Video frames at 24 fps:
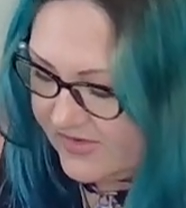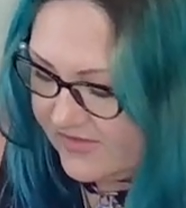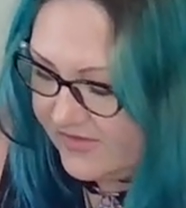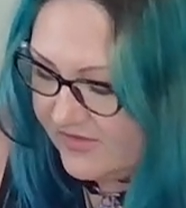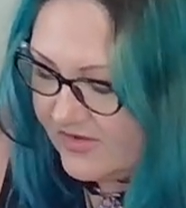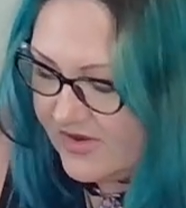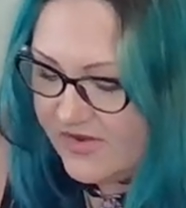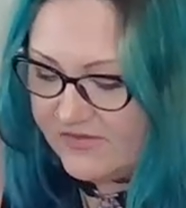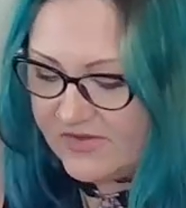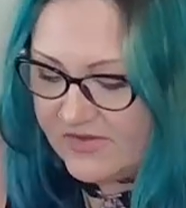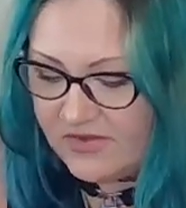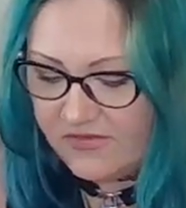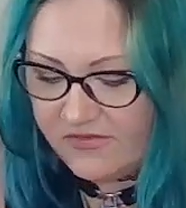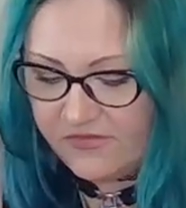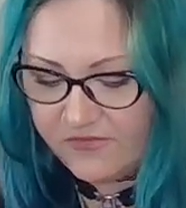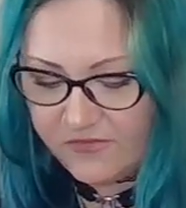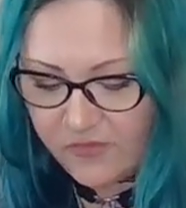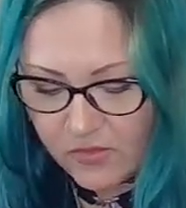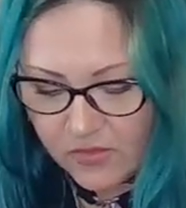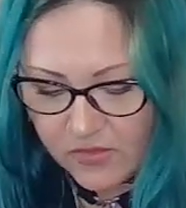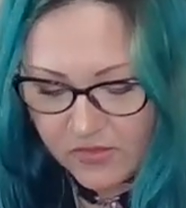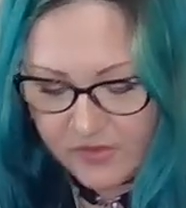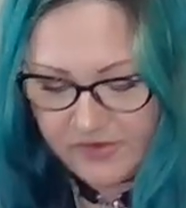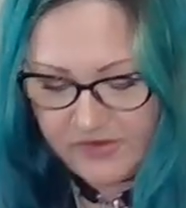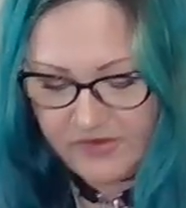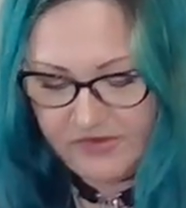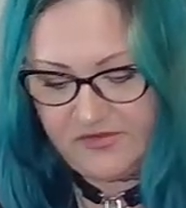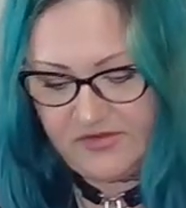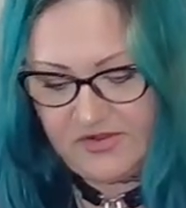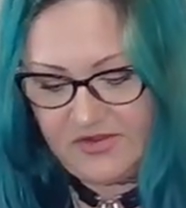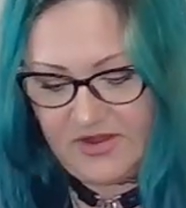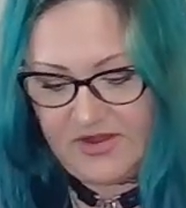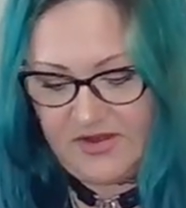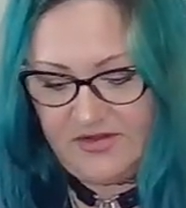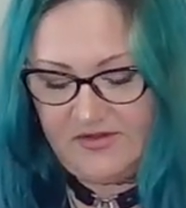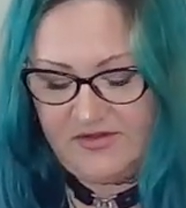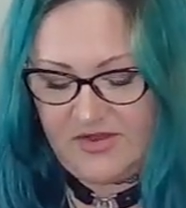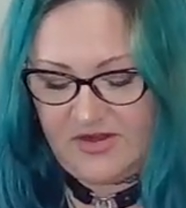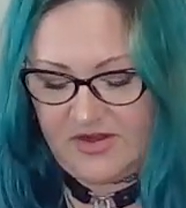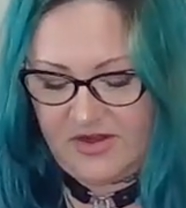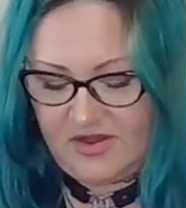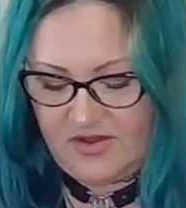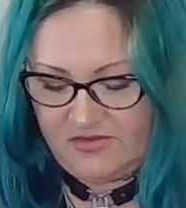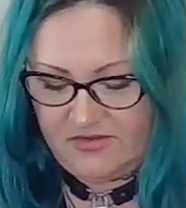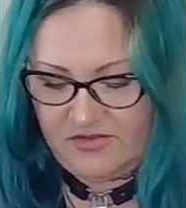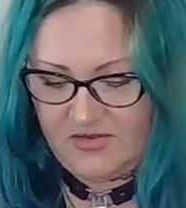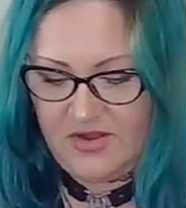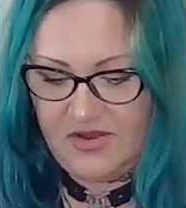So now you've got 4 on each side set
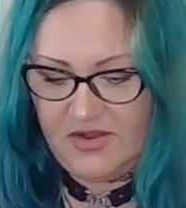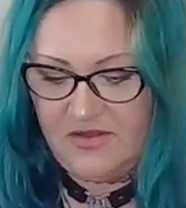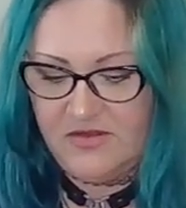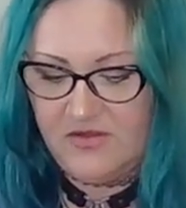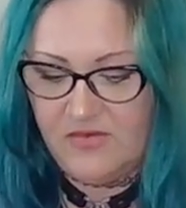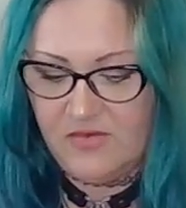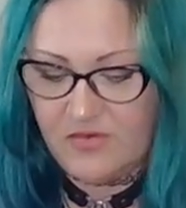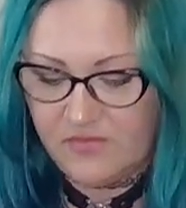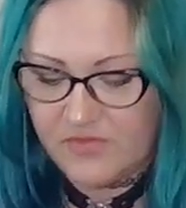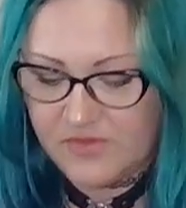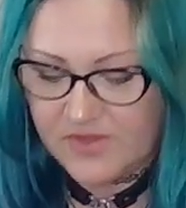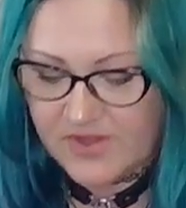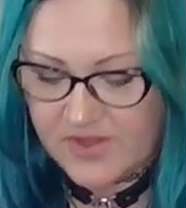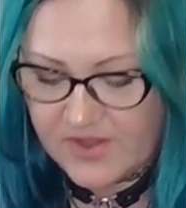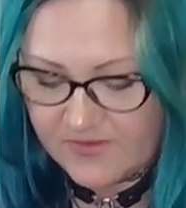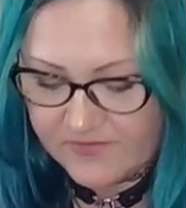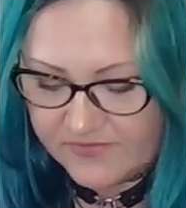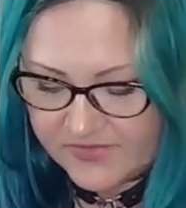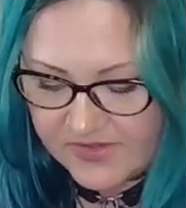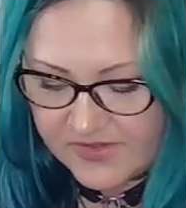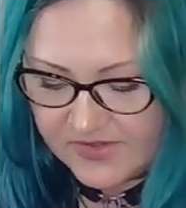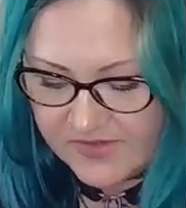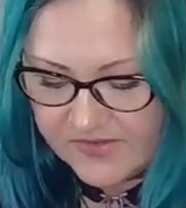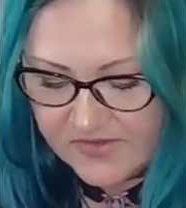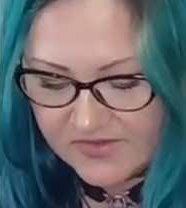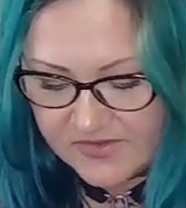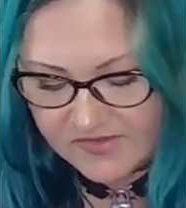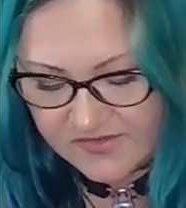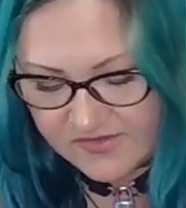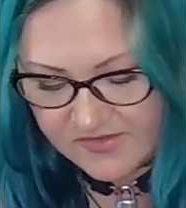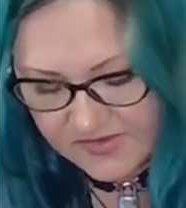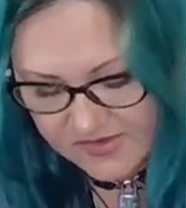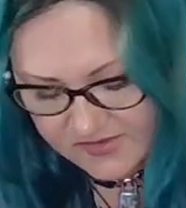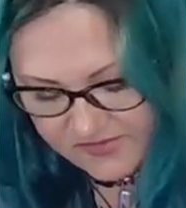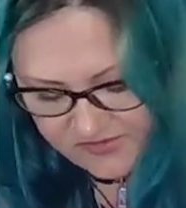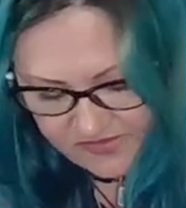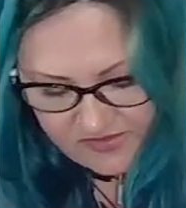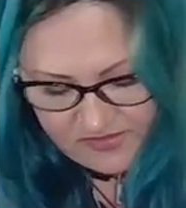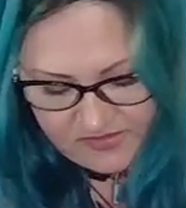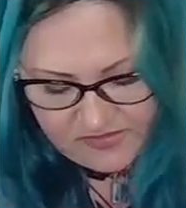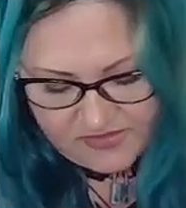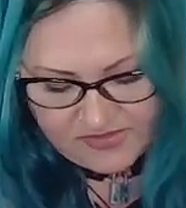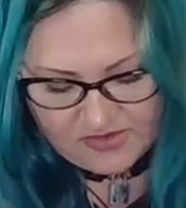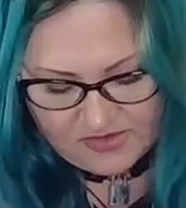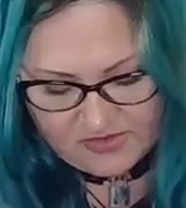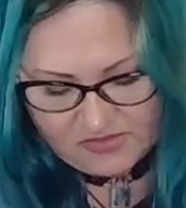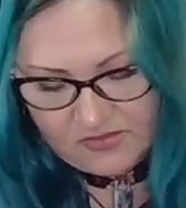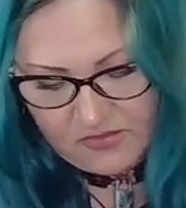out, and you only have these in the center
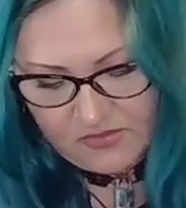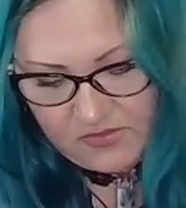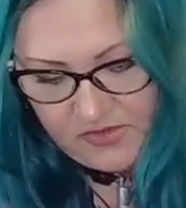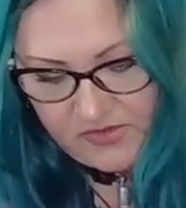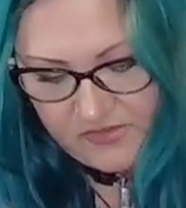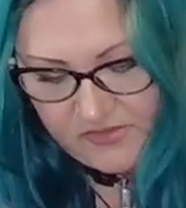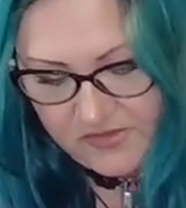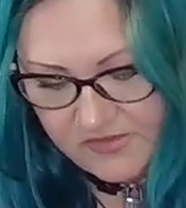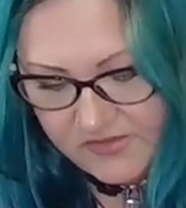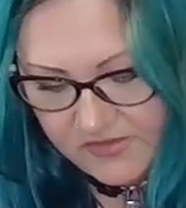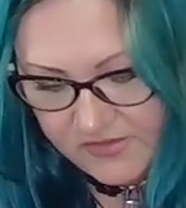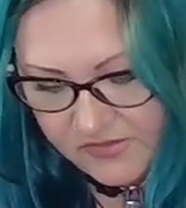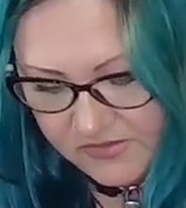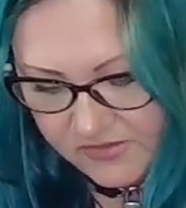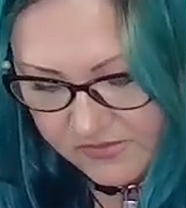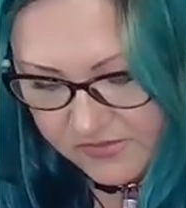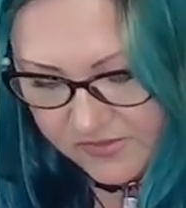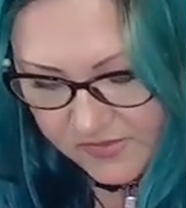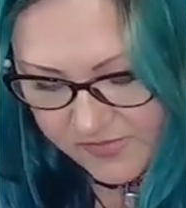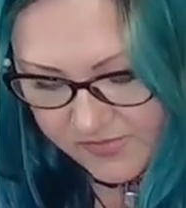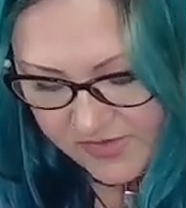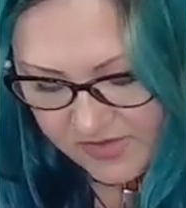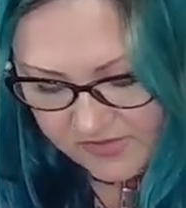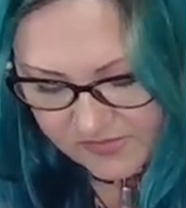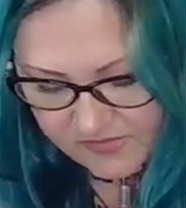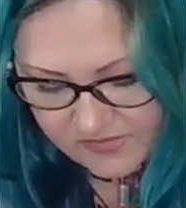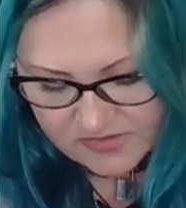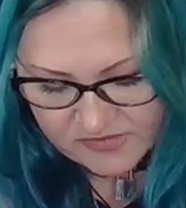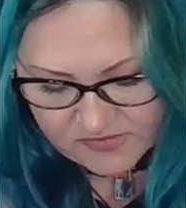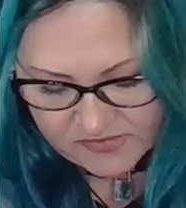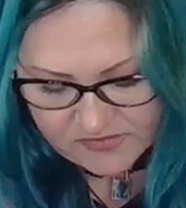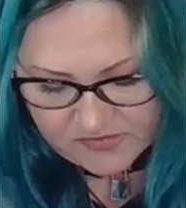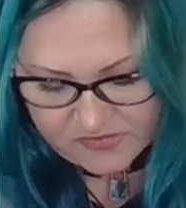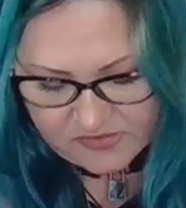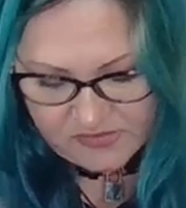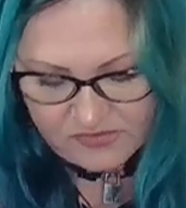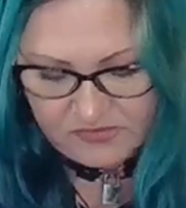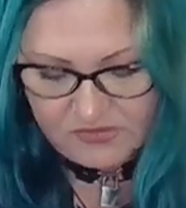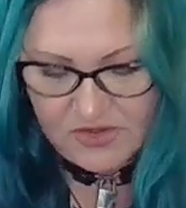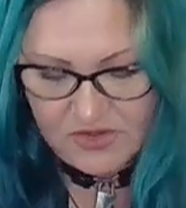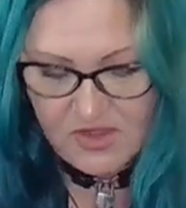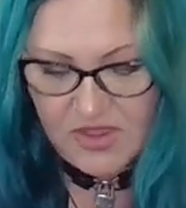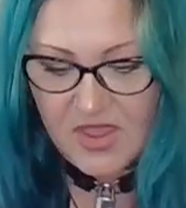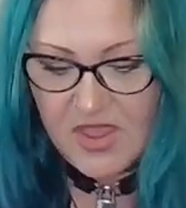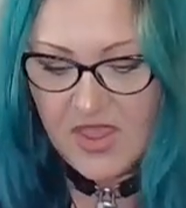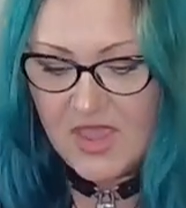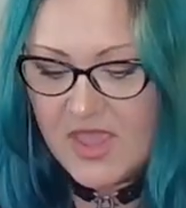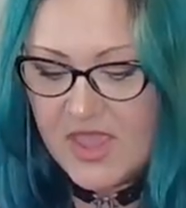that you're going to do the box knots to.
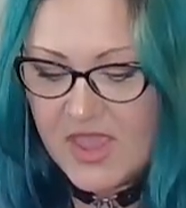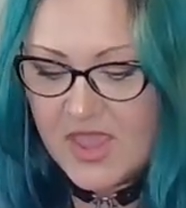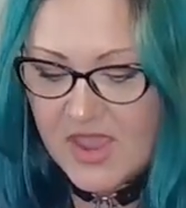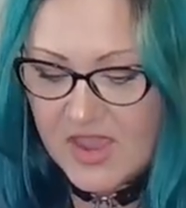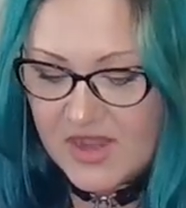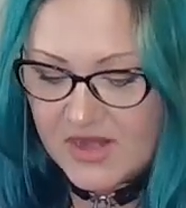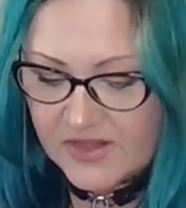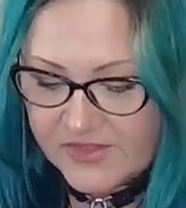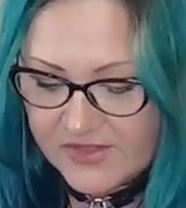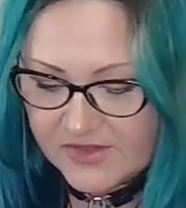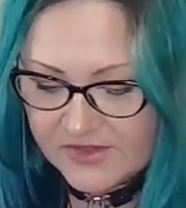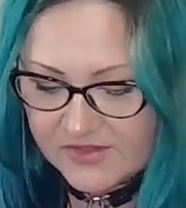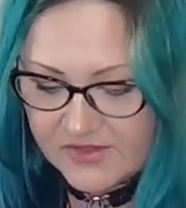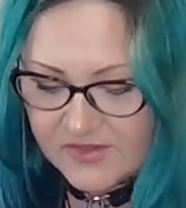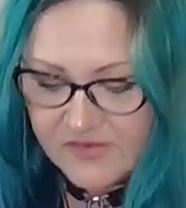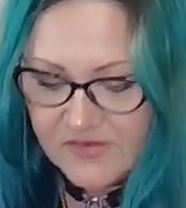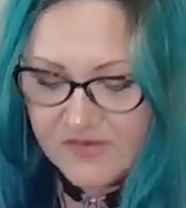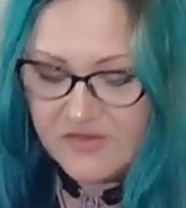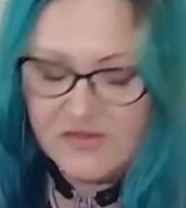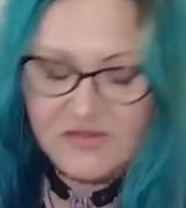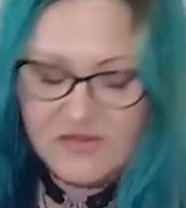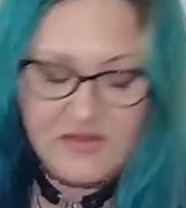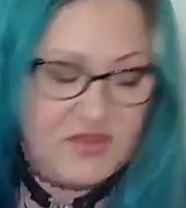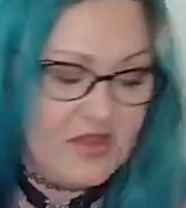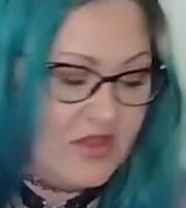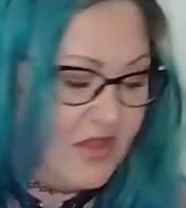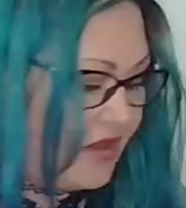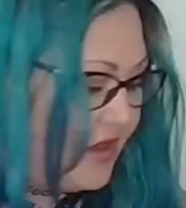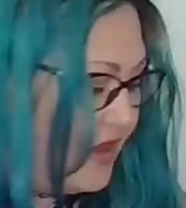I think this is a thing.